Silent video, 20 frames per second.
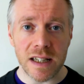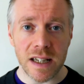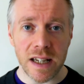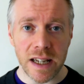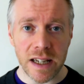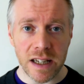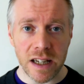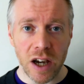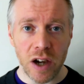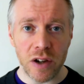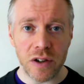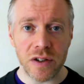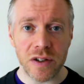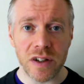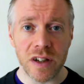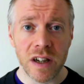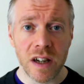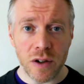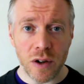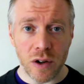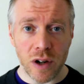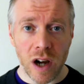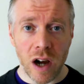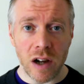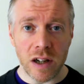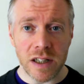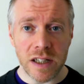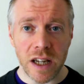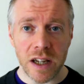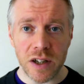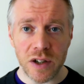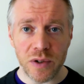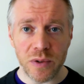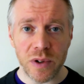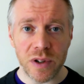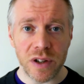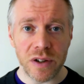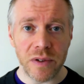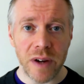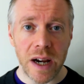to link out your content to
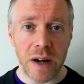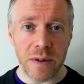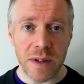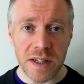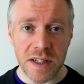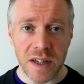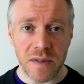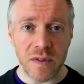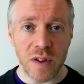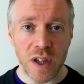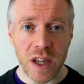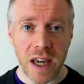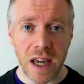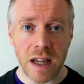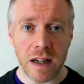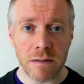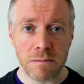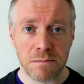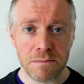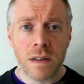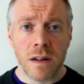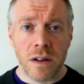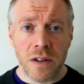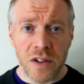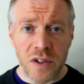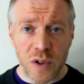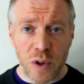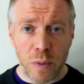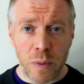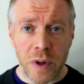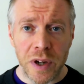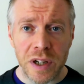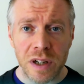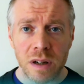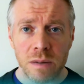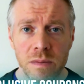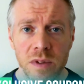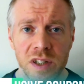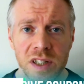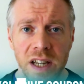other areas if you can. So point
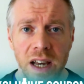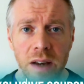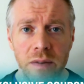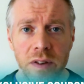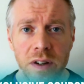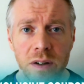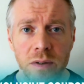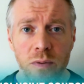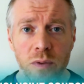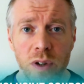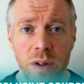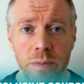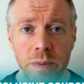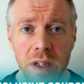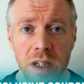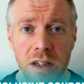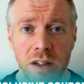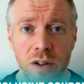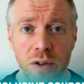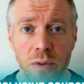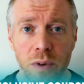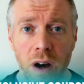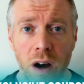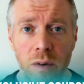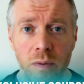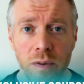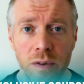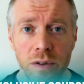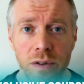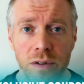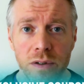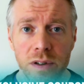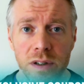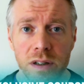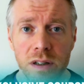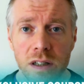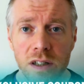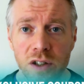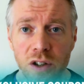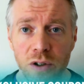number 7 would be to offer
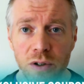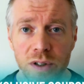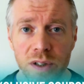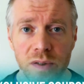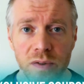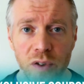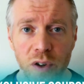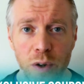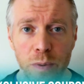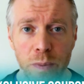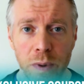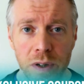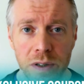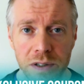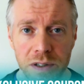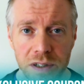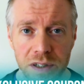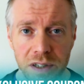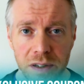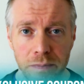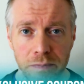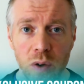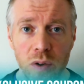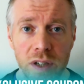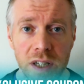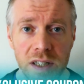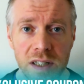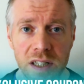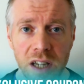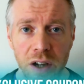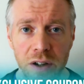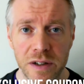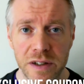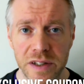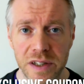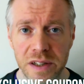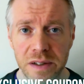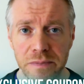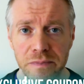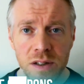exclusive coupons or
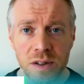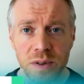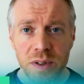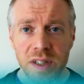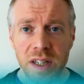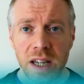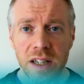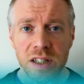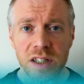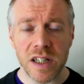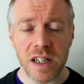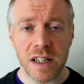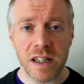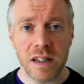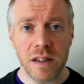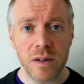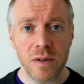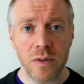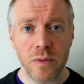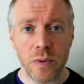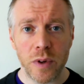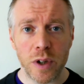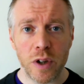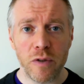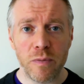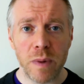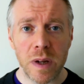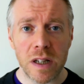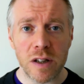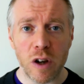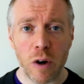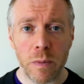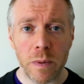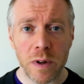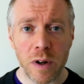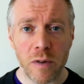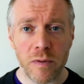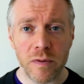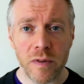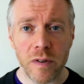discounts. So essentially, when you've built up
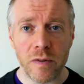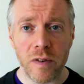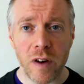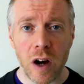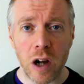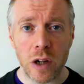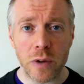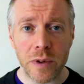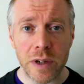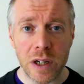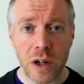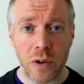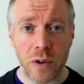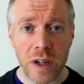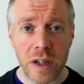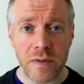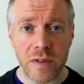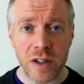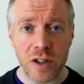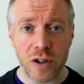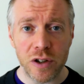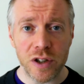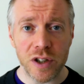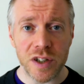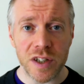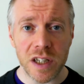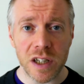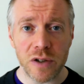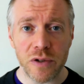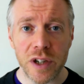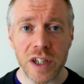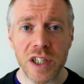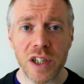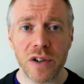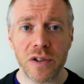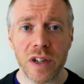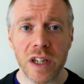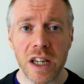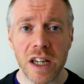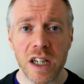enough of a following, or even to just increase
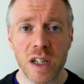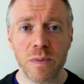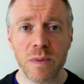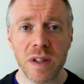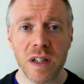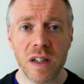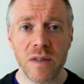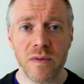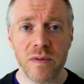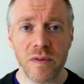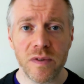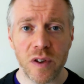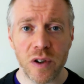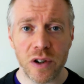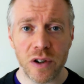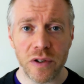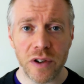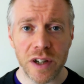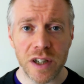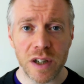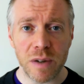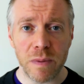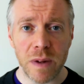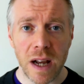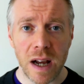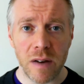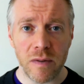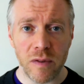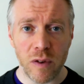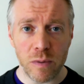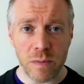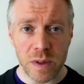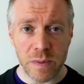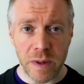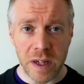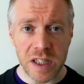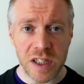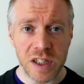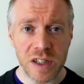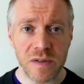your engagement even further on your platform,
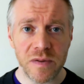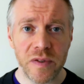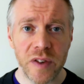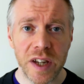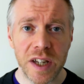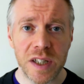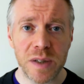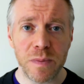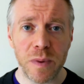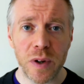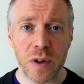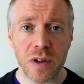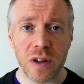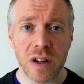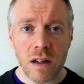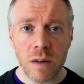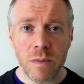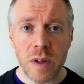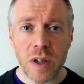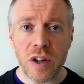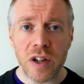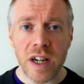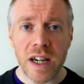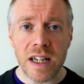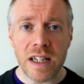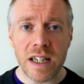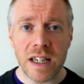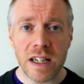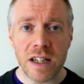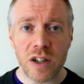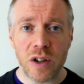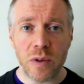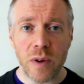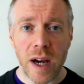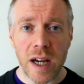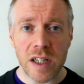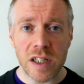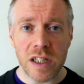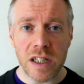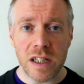especially on Facebook, it'd be a good idea to
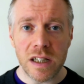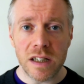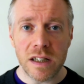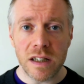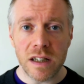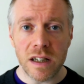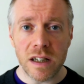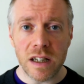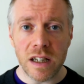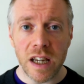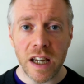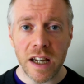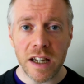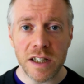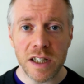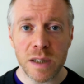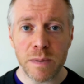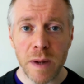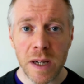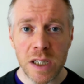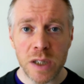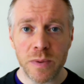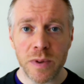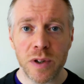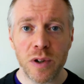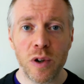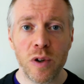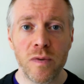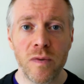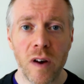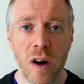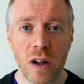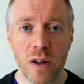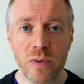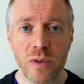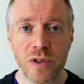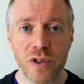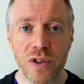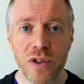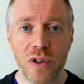actually engage, especially with new
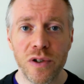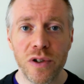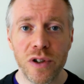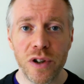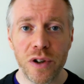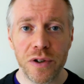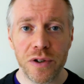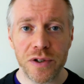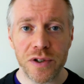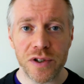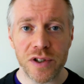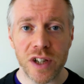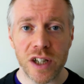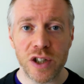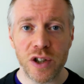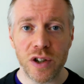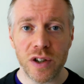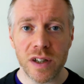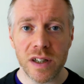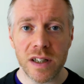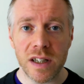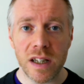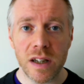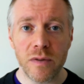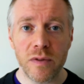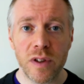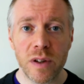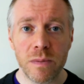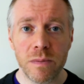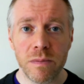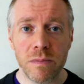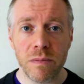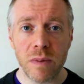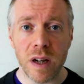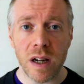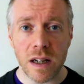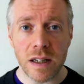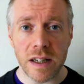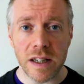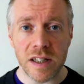followers or new users, that you can give them
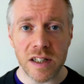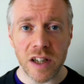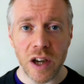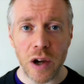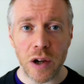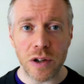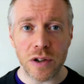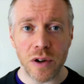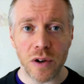a discount